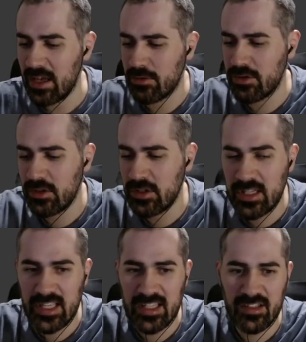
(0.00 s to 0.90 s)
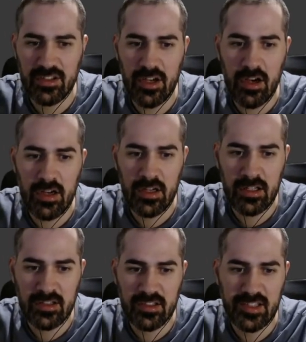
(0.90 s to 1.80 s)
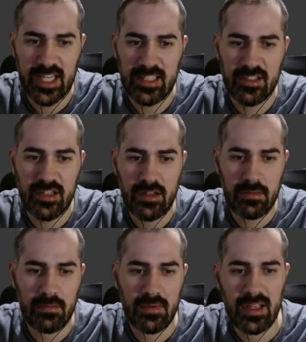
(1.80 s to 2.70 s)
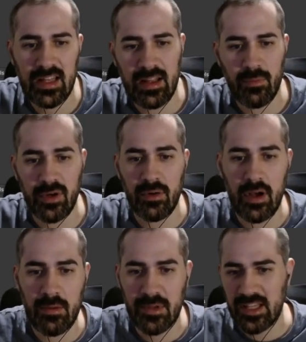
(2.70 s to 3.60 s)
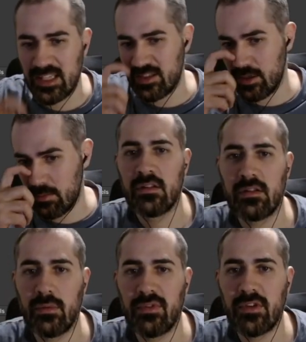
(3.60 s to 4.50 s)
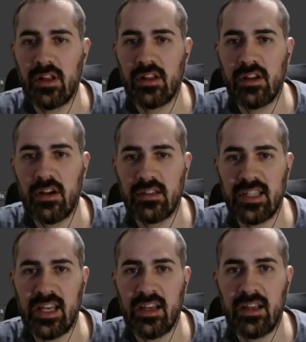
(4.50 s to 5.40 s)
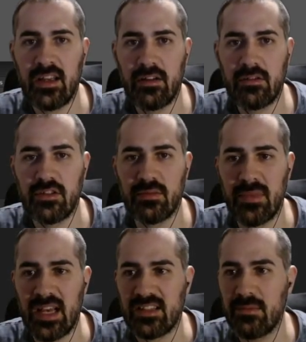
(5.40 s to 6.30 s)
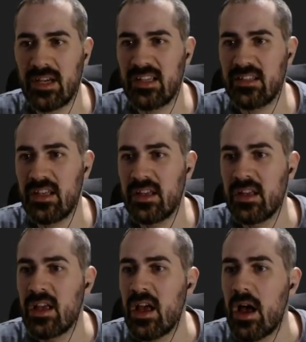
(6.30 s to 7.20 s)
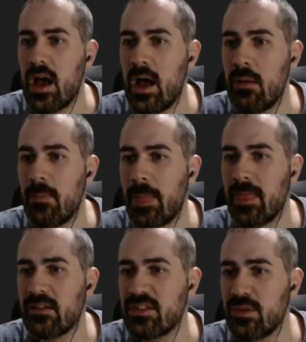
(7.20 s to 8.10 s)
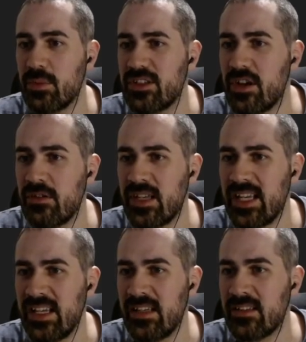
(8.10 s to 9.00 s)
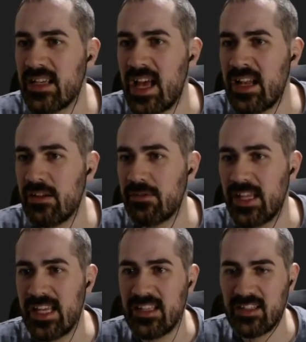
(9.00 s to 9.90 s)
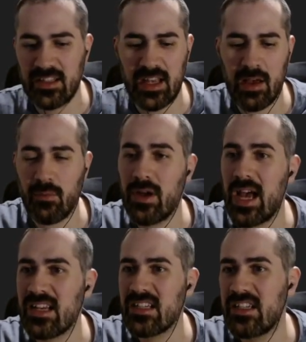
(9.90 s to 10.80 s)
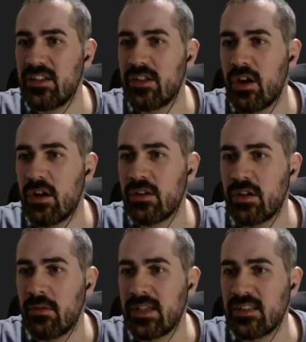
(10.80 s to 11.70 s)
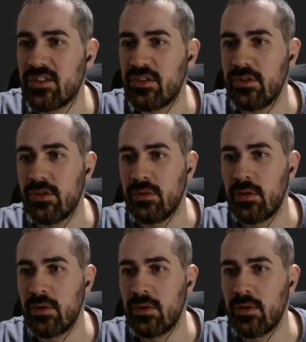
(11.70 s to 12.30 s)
I'll call this card data, and then we'll open this up. So we've got the card data here. I'll just maximize it. So we don't need any of this, and we're actually not going to